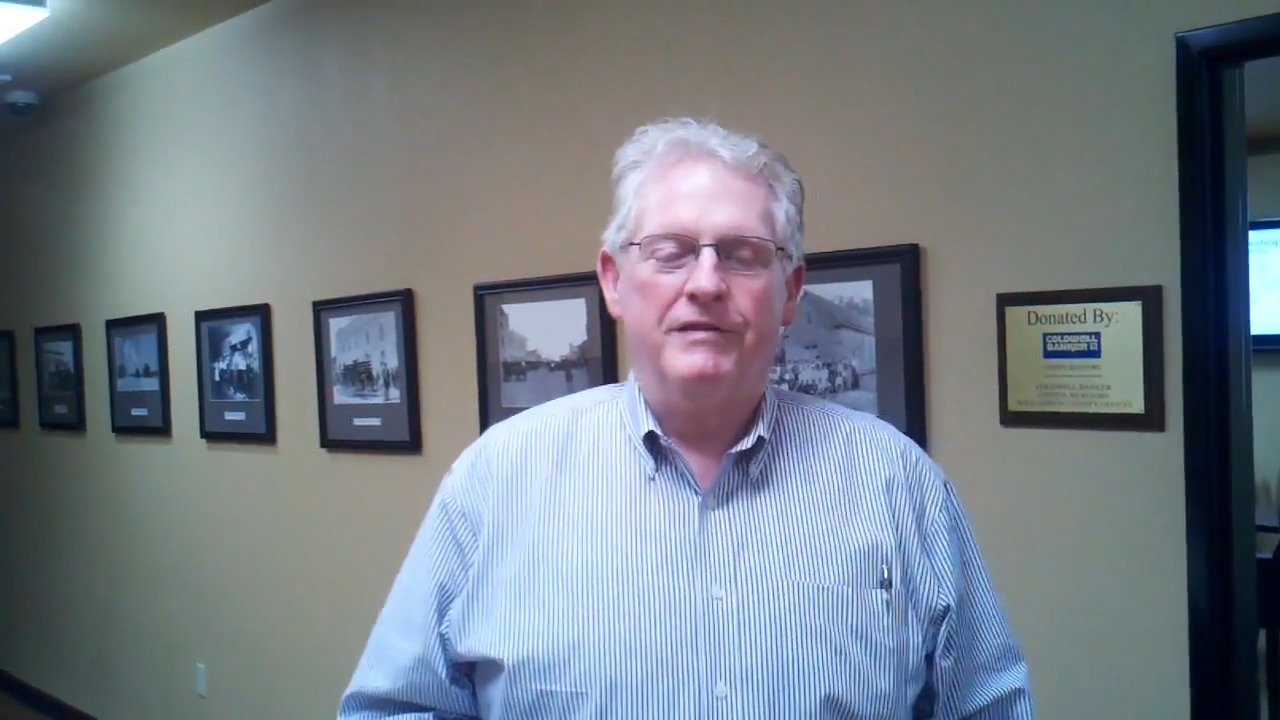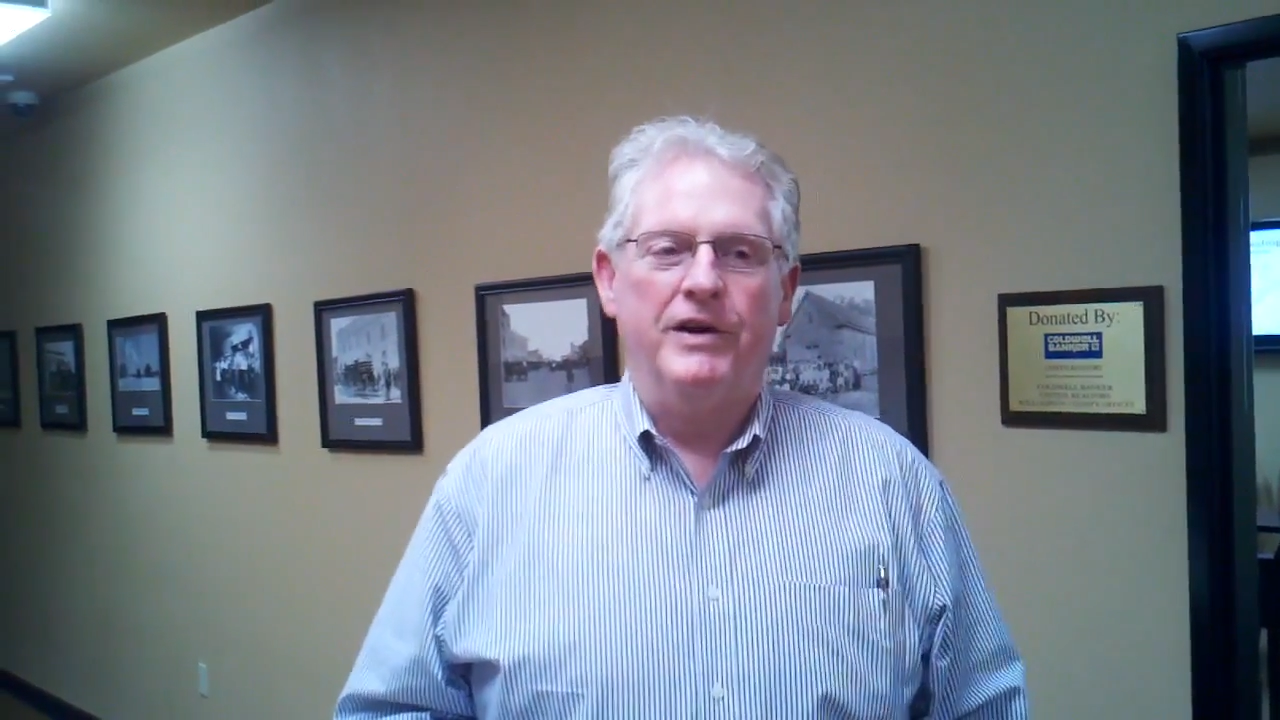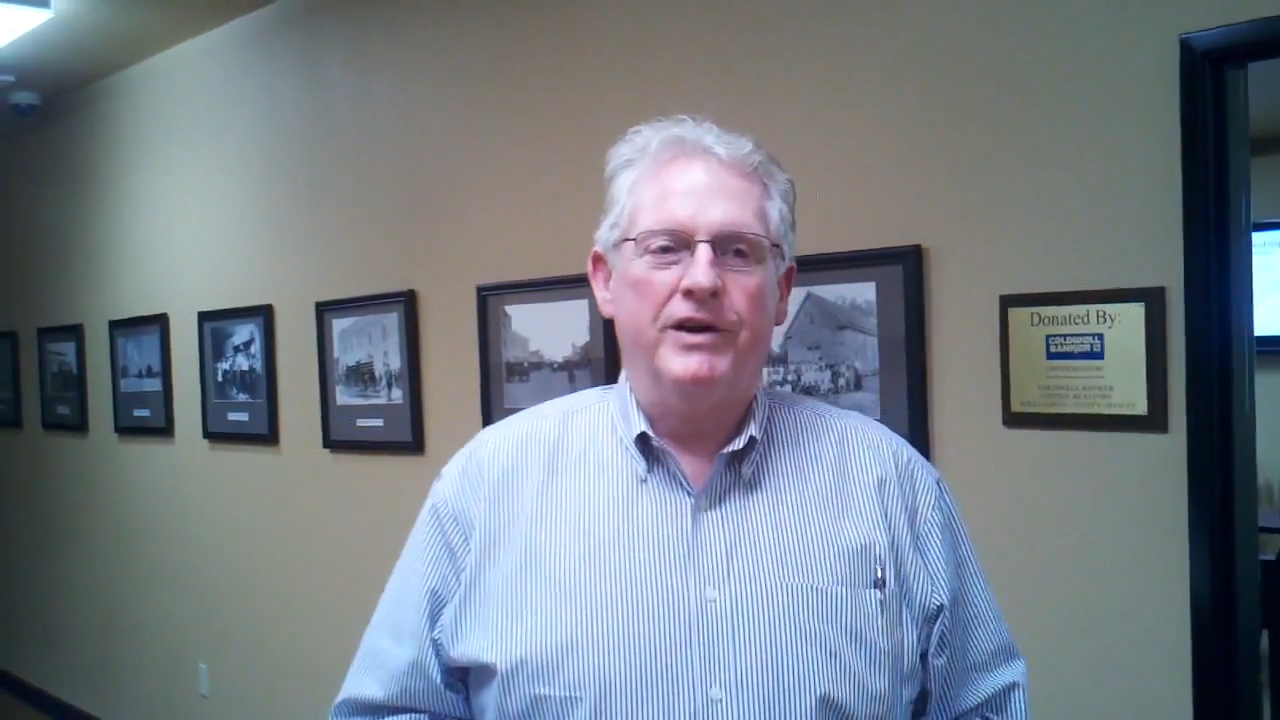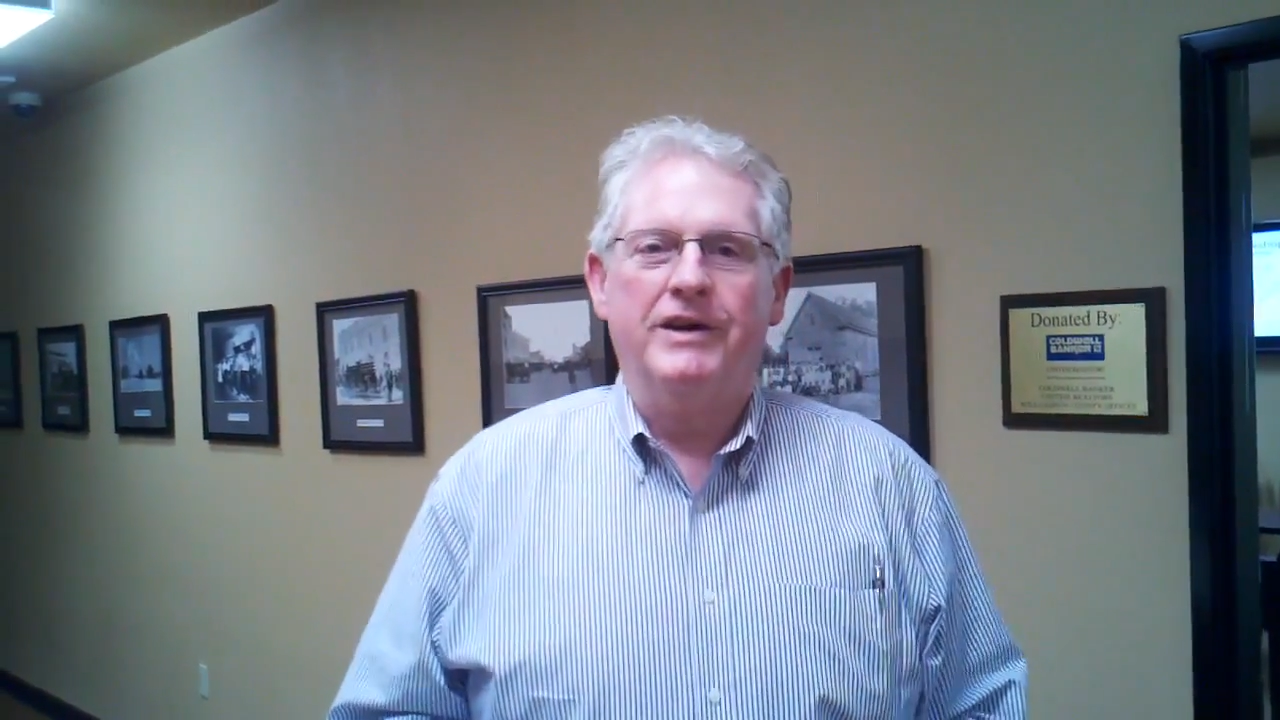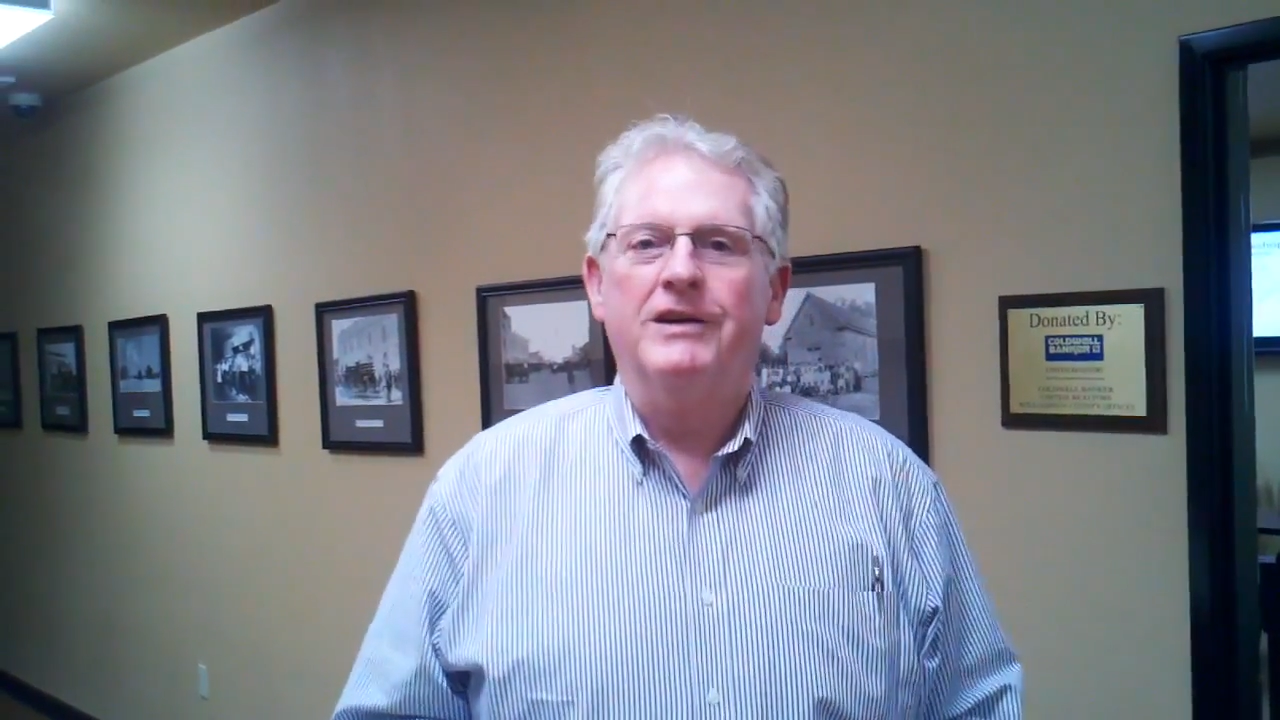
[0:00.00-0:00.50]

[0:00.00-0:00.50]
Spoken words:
very